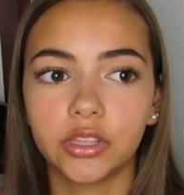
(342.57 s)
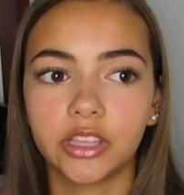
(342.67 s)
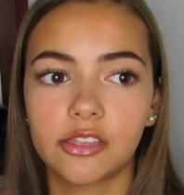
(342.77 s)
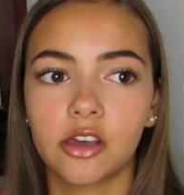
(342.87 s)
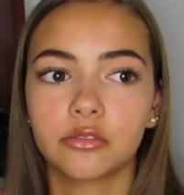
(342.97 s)
and
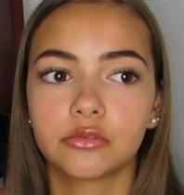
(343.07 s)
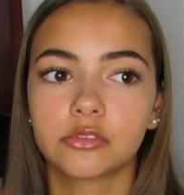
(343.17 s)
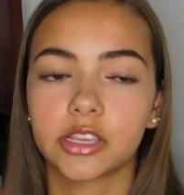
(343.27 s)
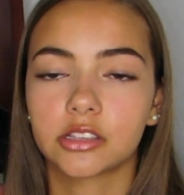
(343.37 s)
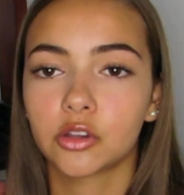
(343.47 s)
they thought it
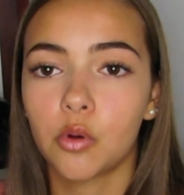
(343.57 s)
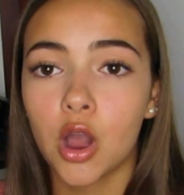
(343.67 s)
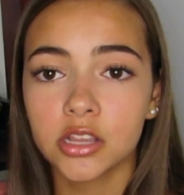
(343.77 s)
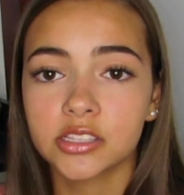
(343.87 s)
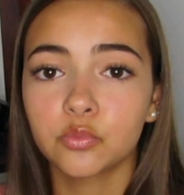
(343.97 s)
was, like, so
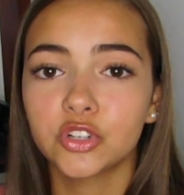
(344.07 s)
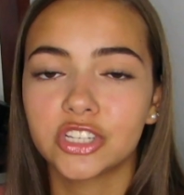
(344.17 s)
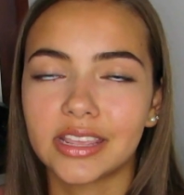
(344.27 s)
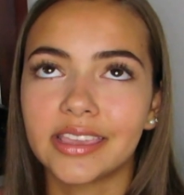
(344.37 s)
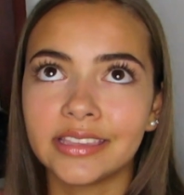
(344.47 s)
awesome, which
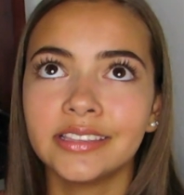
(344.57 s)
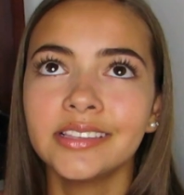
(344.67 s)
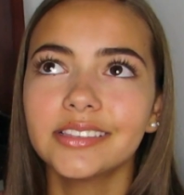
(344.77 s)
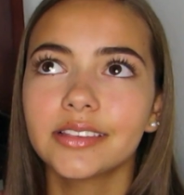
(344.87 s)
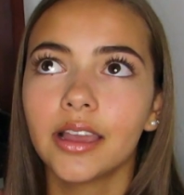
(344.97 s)
it
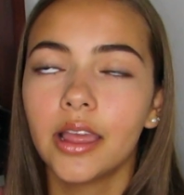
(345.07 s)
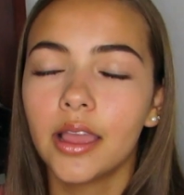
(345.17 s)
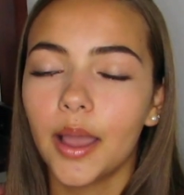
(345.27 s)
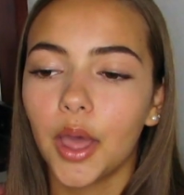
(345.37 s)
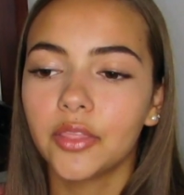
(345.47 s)
is,
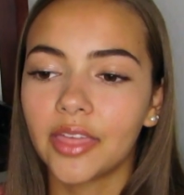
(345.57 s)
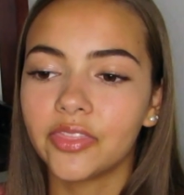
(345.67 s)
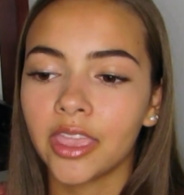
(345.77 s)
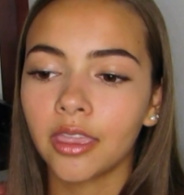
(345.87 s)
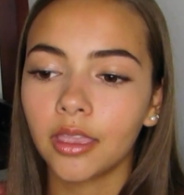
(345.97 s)

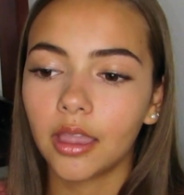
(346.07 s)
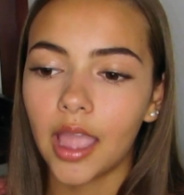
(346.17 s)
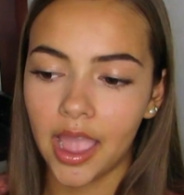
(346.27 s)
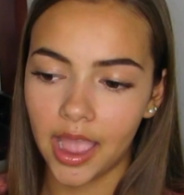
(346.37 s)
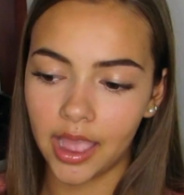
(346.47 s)
that they
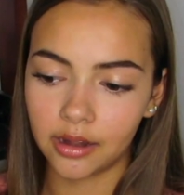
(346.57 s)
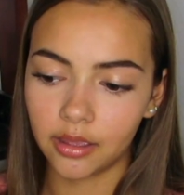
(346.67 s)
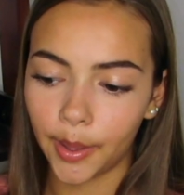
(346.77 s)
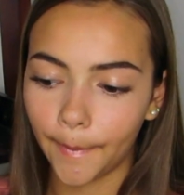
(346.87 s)
had,